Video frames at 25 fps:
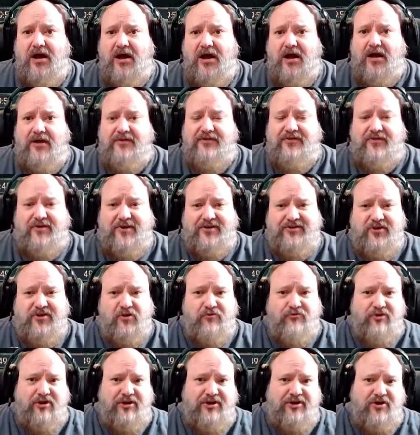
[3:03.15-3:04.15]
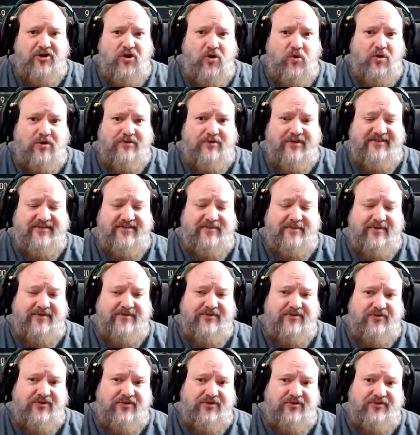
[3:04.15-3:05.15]
So I don't really know what recipes
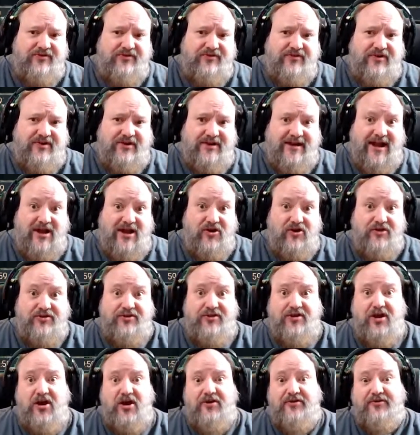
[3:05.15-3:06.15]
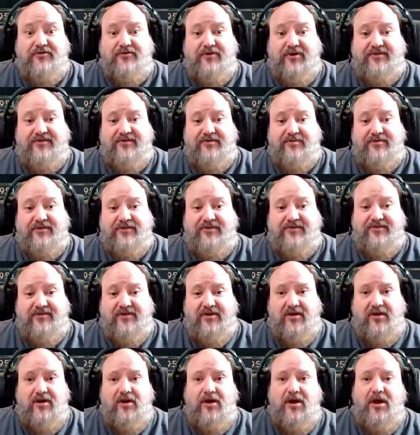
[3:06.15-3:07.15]
they're used in and how good they are in the recipes.
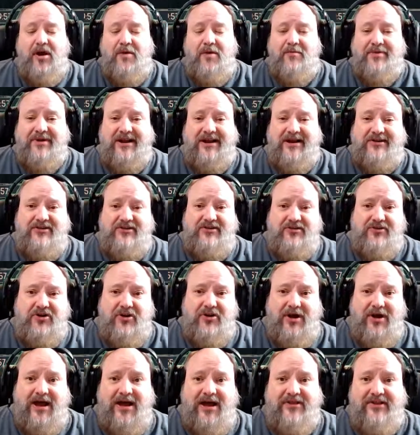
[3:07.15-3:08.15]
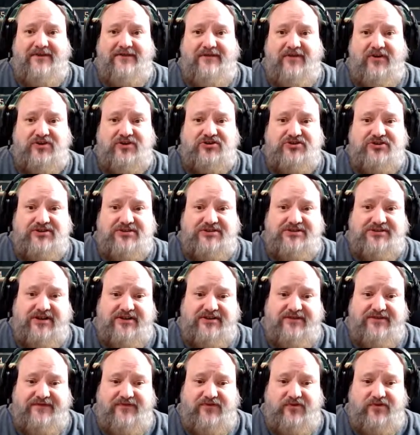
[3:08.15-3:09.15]
But I do know how they function inside
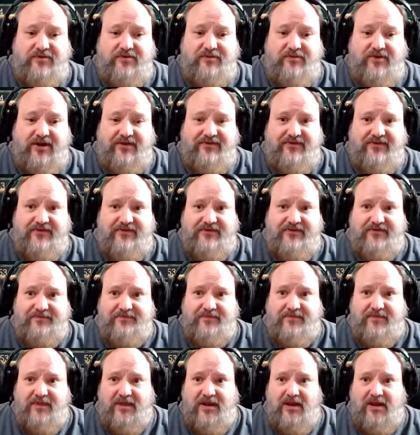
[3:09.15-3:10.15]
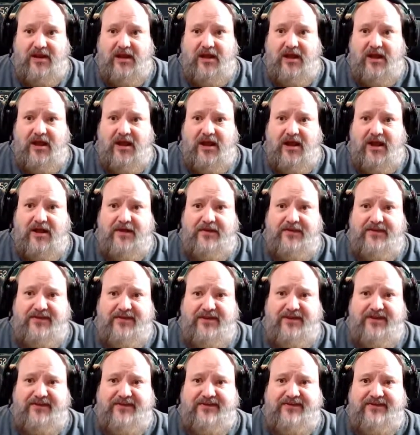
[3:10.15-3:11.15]
the fluid presses.
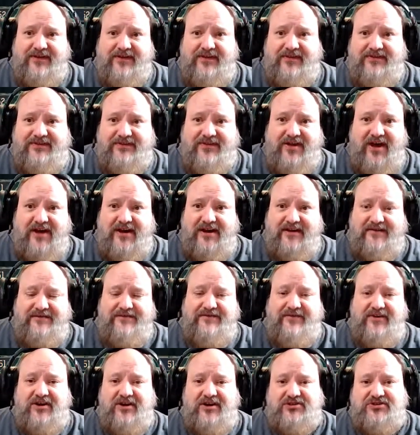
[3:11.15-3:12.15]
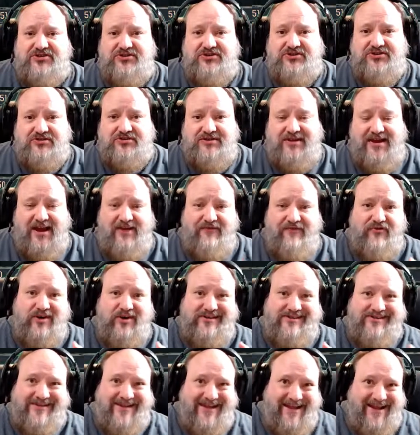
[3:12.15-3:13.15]
These exotic fish, every
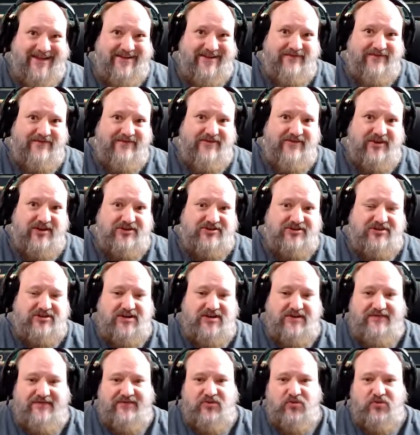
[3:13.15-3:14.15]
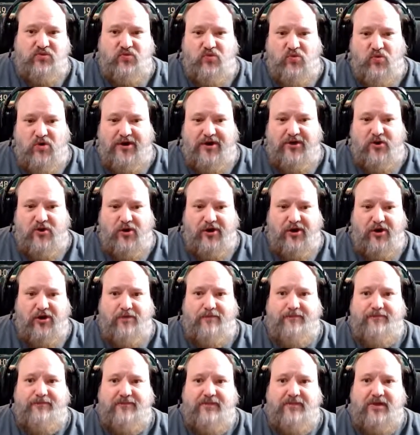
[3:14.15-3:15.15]
10 fish give you 1 oil.
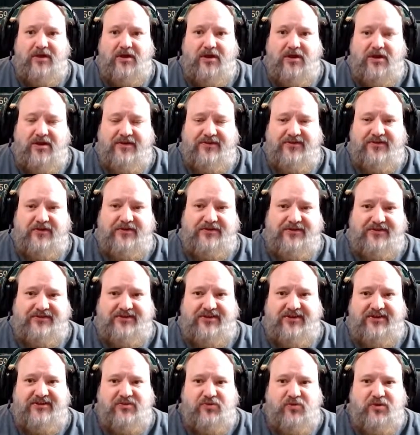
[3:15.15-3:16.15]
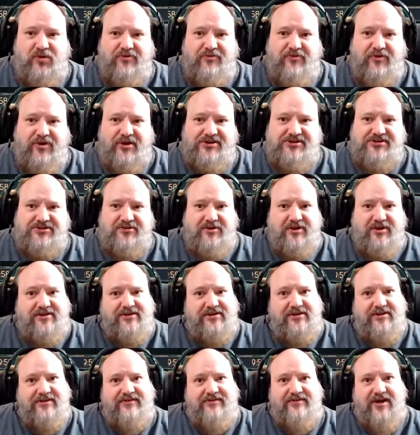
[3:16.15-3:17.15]
So it's a 10-to-1 ratio on
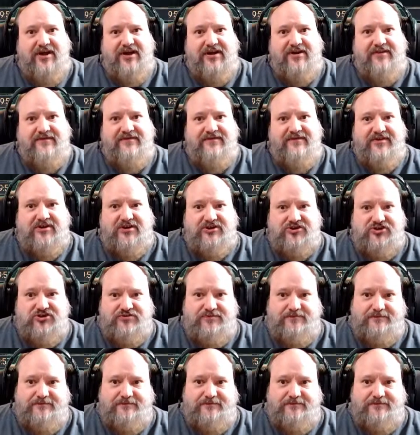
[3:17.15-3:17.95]
the exotic fish.